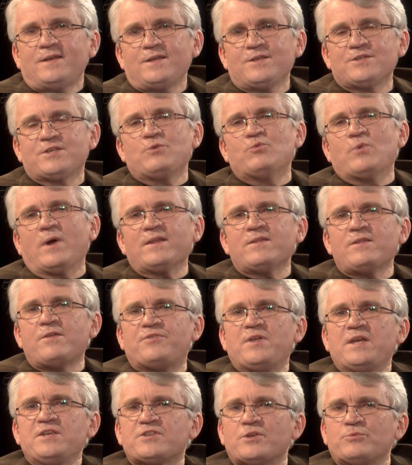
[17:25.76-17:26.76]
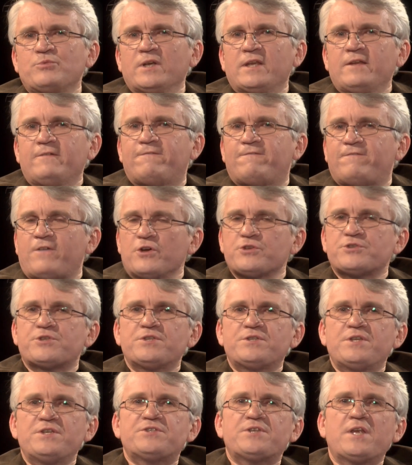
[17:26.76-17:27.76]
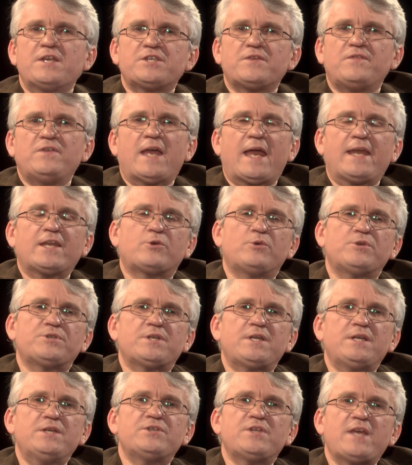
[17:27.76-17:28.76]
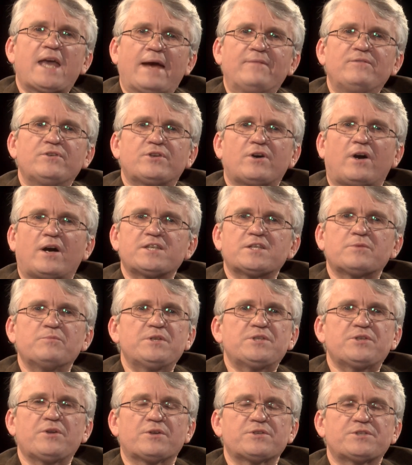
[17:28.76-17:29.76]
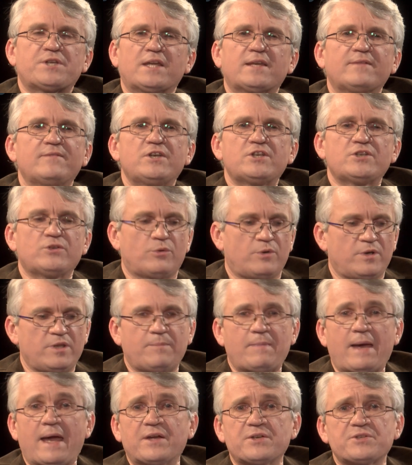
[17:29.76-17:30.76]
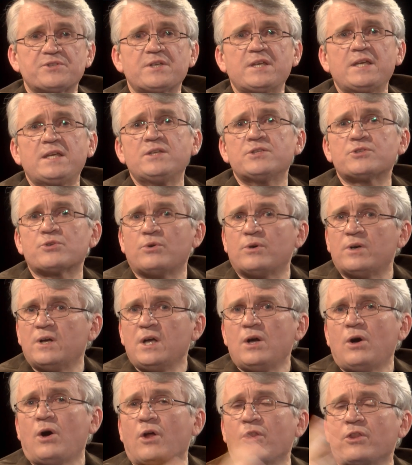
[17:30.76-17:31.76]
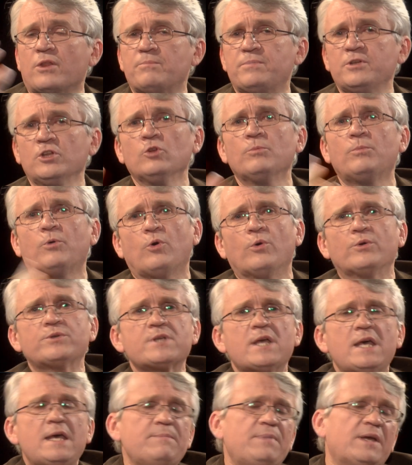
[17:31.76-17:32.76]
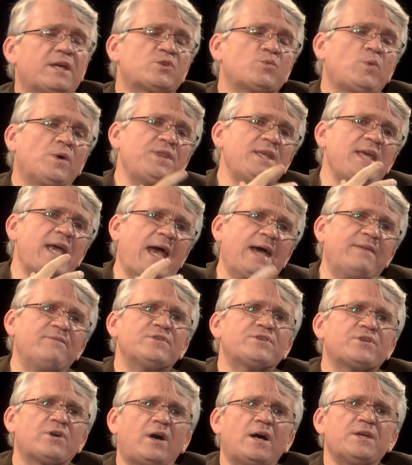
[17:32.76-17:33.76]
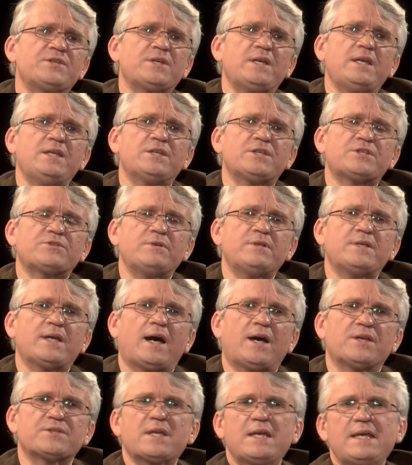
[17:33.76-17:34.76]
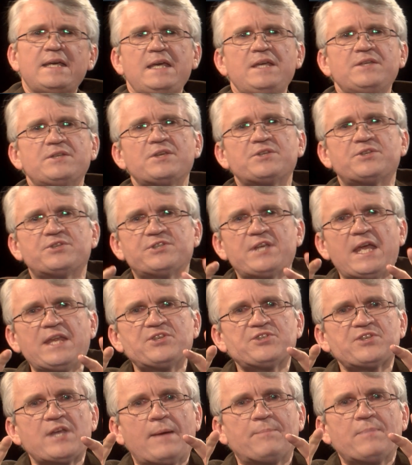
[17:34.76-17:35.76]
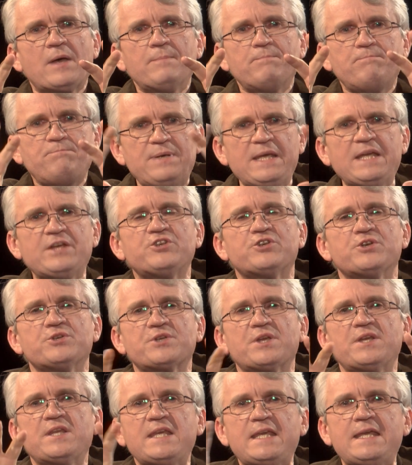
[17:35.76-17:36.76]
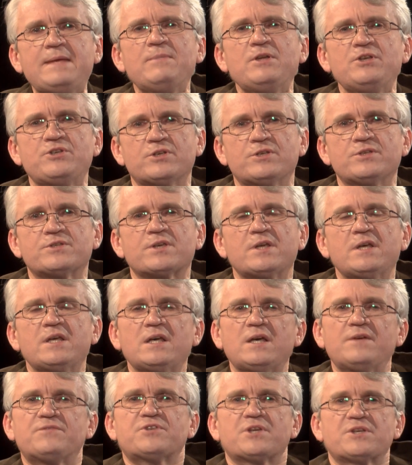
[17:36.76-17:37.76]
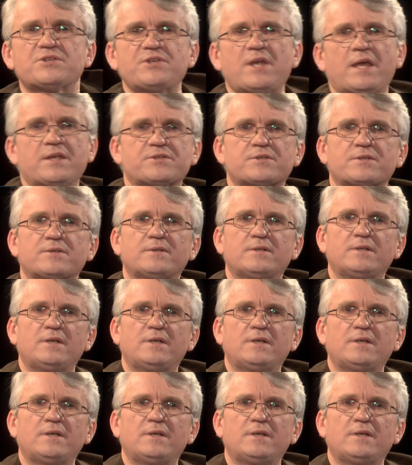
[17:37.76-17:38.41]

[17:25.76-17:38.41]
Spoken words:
See, one of the things that really fosters this sense of inadequacy is the advertising we see on television or in the magazines or on the billboards, because what the advertising industry does is it sets up pictures and images of success.